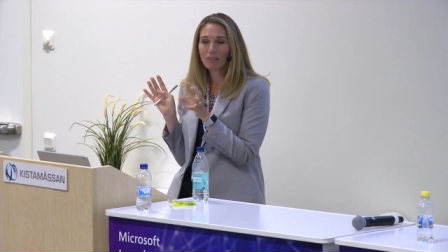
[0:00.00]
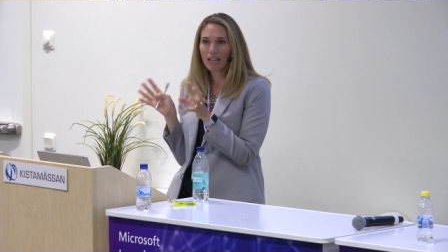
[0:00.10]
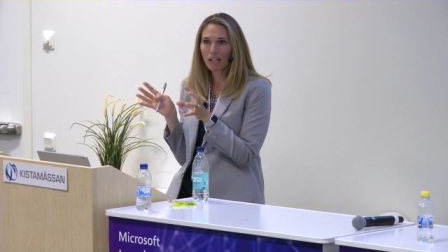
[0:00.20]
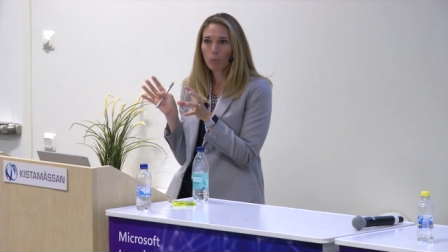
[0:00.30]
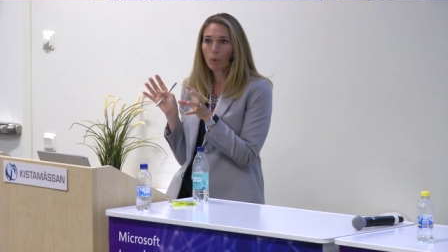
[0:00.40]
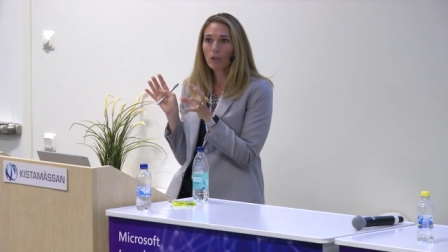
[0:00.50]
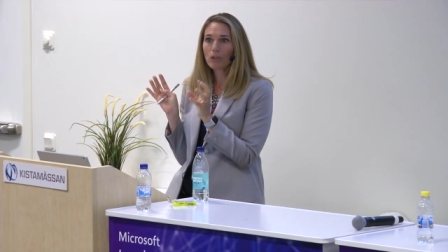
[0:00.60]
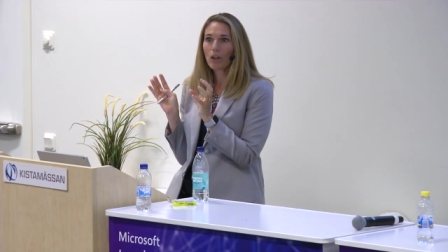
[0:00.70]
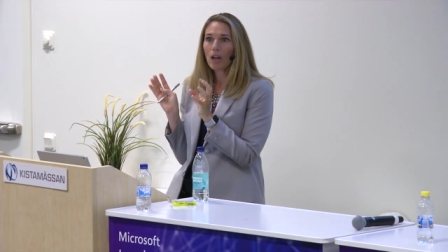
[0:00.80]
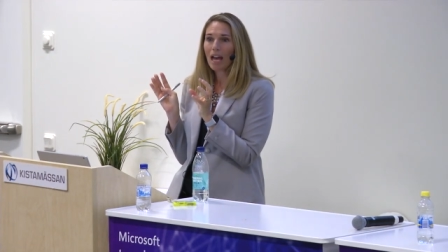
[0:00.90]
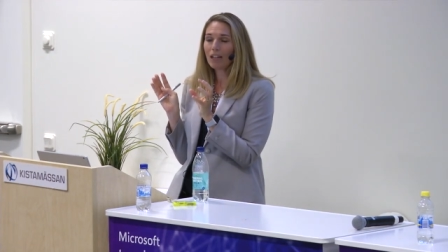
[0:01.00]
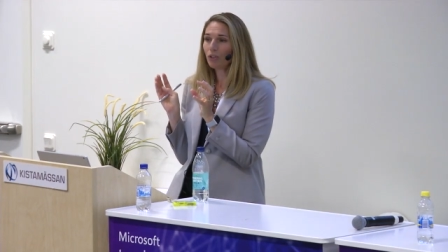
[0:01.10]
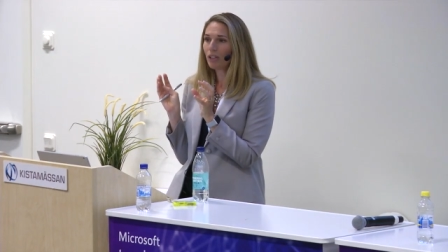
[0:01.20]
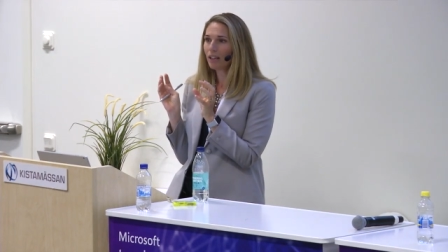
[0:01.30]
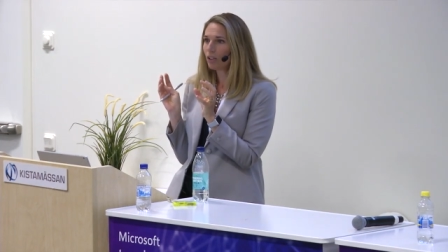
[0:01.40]
dashboards and
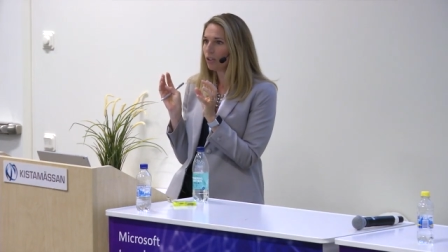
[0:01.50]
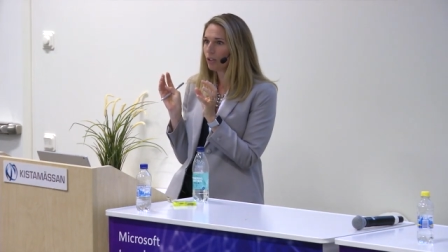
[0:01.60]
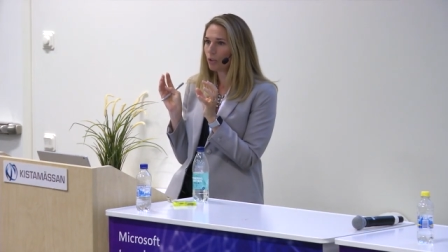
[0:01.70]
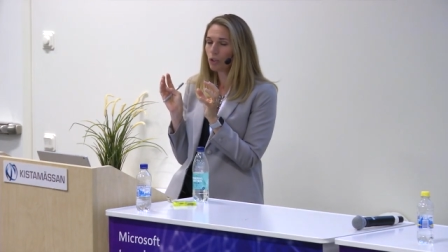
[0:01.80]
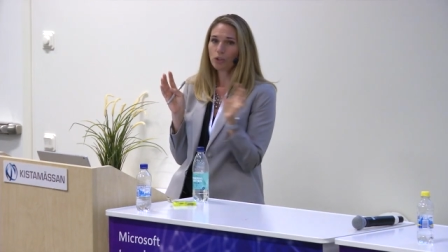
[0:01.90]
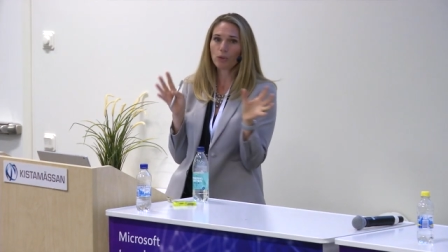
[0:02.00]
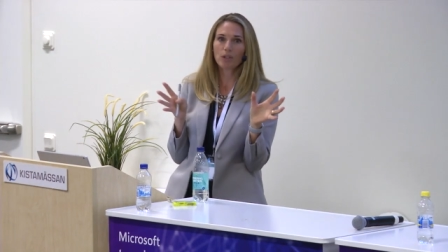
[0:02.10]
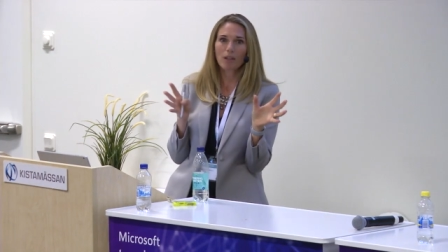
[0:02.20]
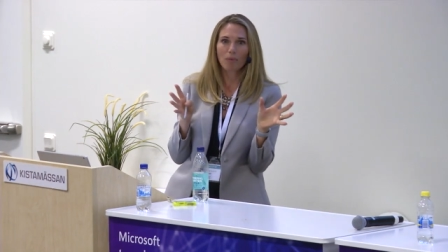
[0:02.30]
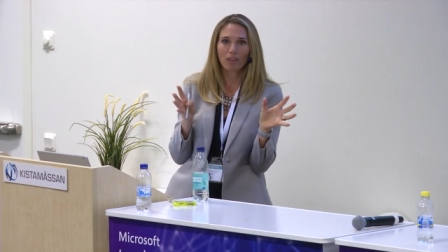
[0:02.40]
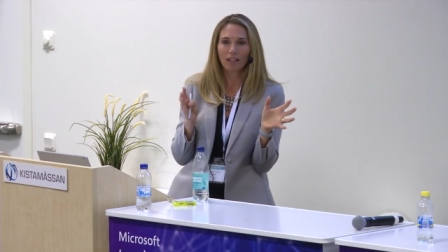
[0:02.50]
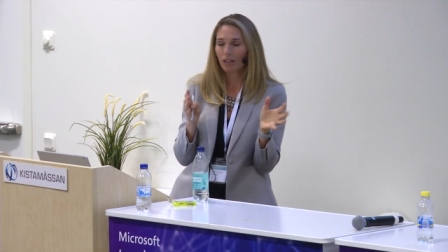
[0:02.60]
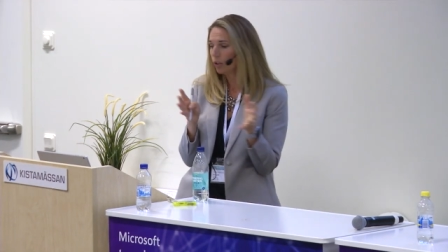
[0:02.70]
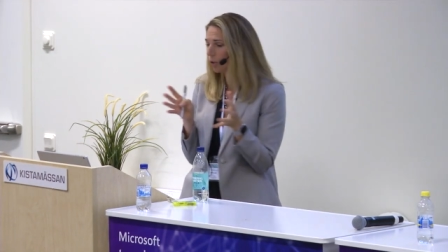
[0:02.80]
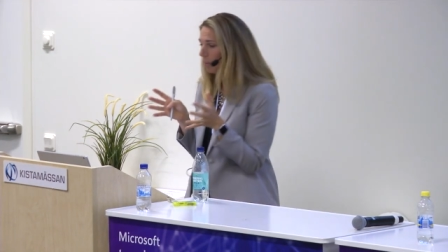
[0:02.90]
you're like you know you do something and
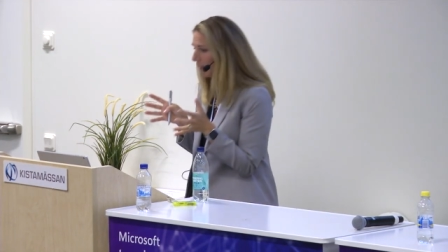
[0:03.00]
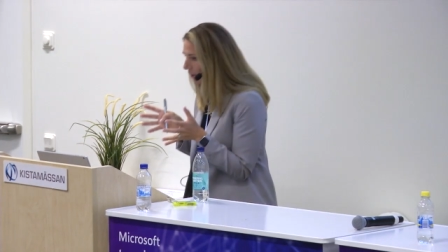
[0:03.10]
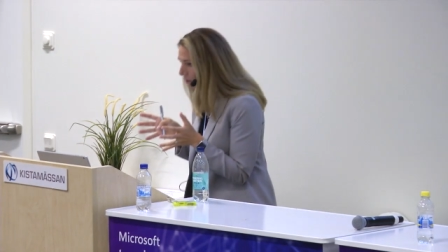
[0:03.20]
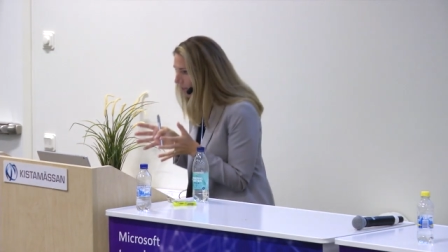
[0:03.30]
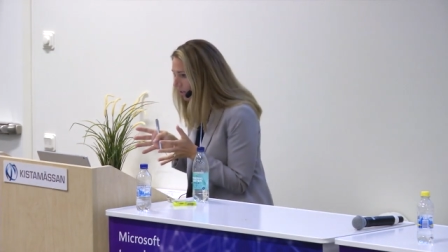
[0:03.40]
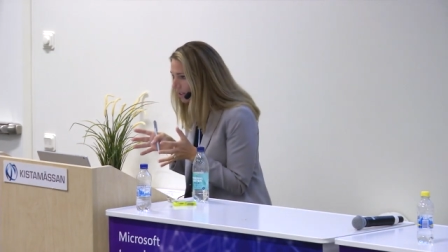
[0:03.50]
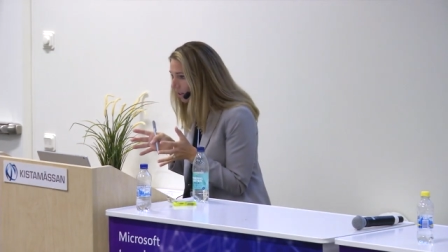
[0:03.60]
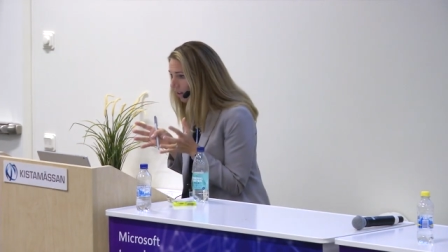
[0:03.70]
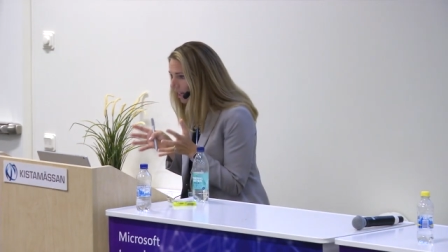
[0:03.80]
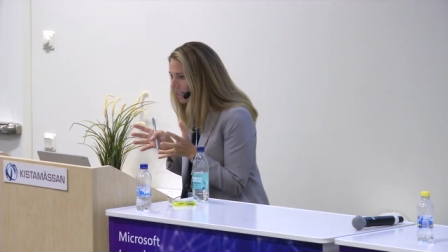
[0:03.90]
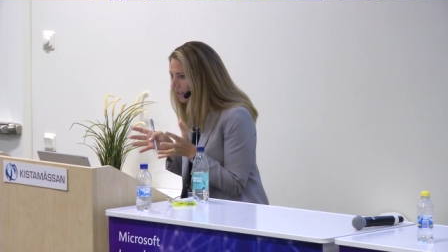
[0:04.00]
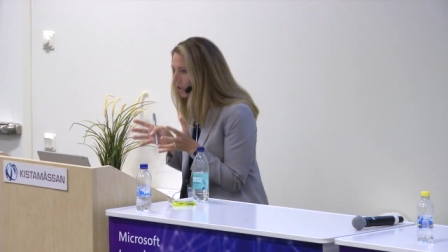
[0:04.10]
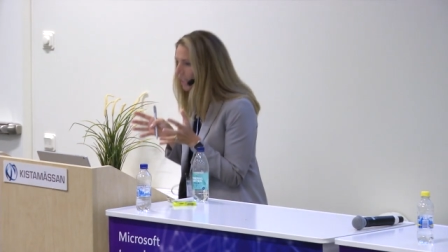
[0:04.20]
you go back oh, this, oh has it